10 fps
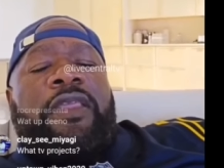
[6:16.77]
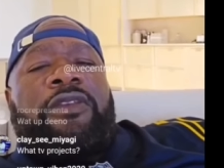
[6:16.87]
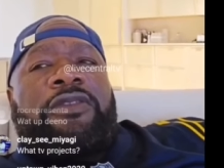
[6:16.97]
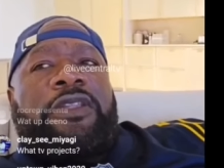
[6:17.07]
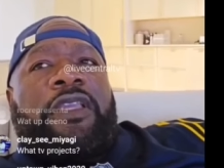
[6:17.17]

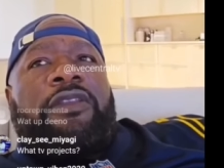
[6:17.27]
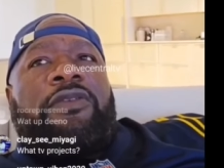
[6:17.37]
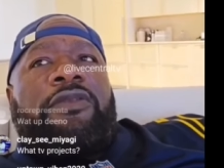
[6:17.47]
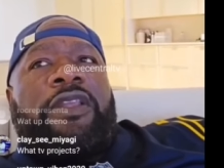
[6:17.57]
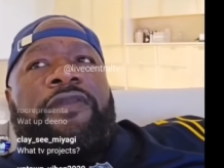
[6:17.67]
else tell you no
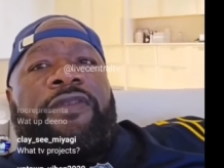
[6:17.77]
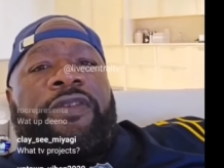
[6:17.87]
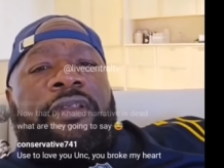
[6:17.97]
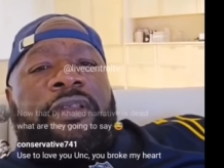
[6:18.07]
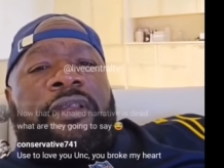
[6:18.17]
different.
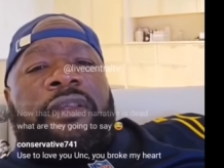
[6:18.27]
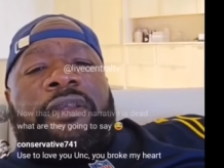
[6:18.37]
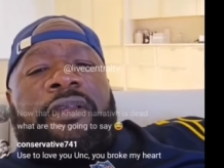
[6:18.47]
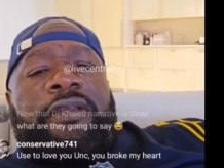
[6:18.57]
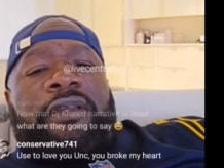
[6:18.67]

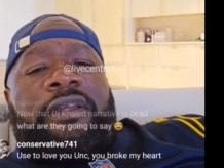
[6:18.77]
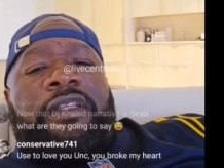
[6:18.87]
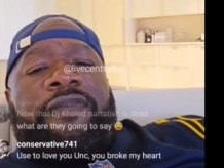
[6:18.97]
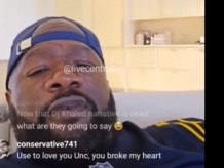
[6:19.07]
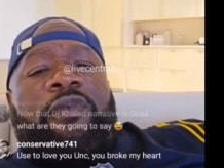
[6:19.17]
Because
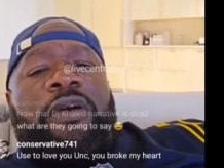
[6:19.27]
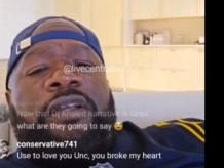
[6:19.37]
if it was